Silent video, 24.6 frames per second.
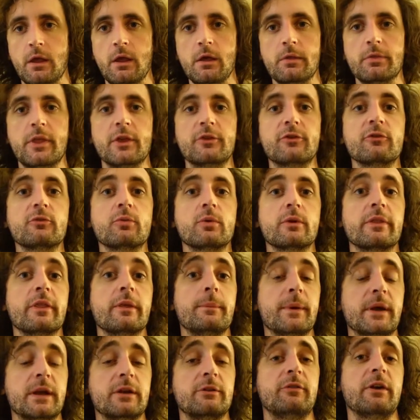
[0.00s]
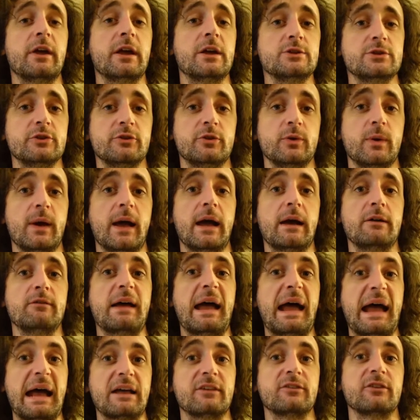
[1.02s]
This is one of the big advantages you have
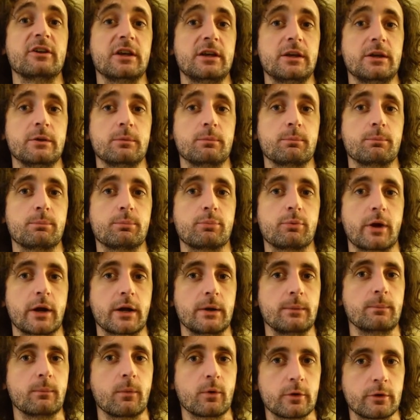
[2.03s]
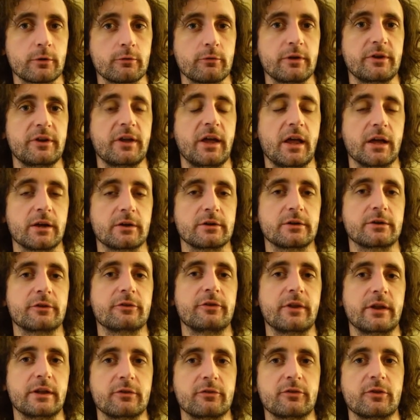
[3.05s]
as a brick and mortar retailer
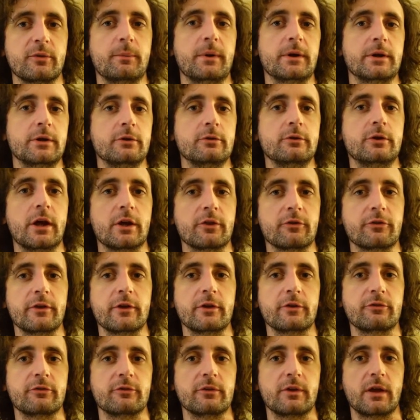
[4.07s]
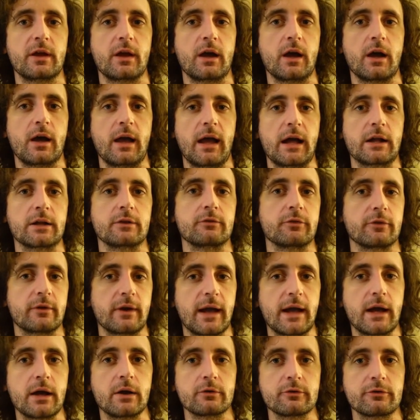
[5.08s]
instead of somebody who does this out of their
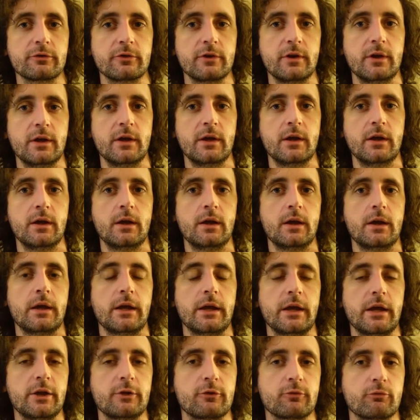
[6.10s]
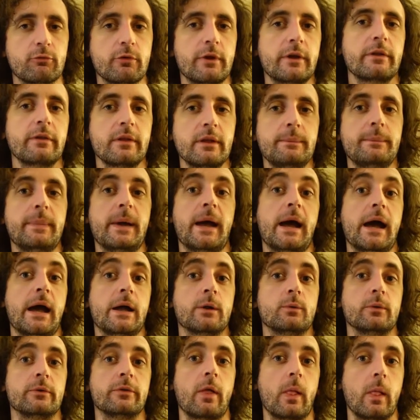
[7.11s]
house. It's really bad
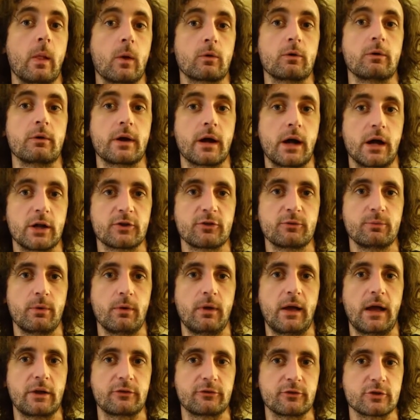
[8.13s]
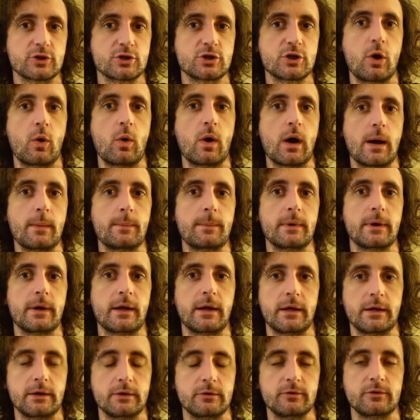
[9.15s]
when the local constable has to show up
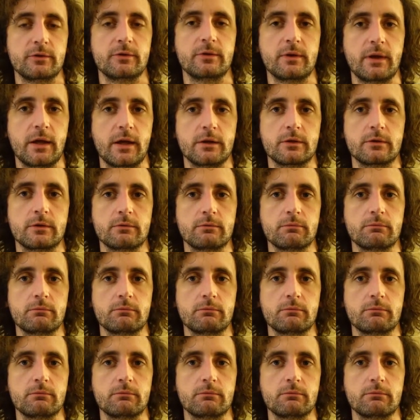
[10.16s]
and